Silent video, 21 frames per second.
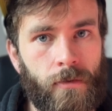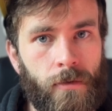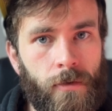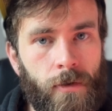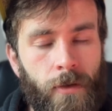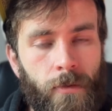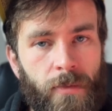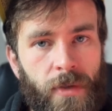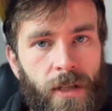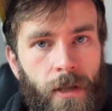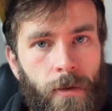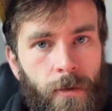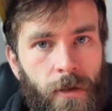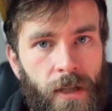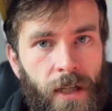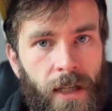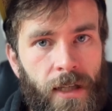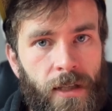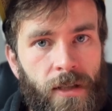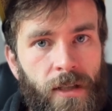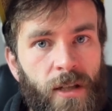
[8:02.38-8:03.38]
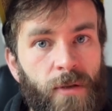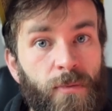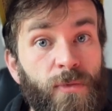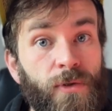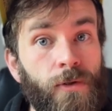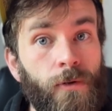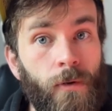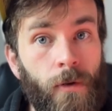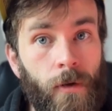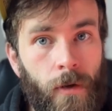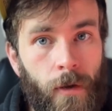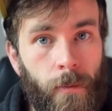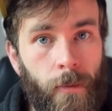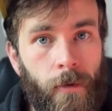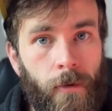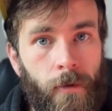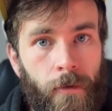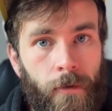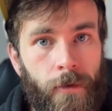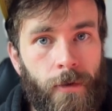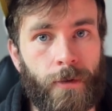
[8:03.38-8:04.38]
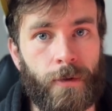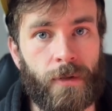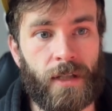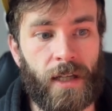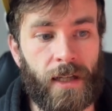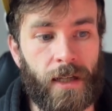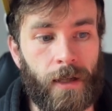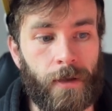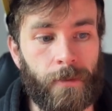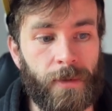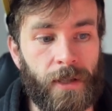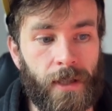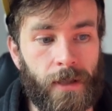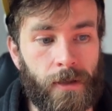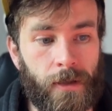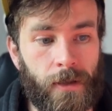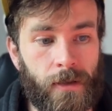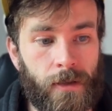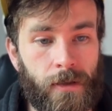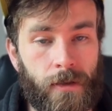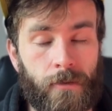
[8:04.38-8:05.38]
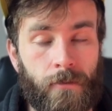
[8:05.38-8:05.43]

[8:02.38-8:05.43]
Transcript: to be able to actually absorb those adaptations.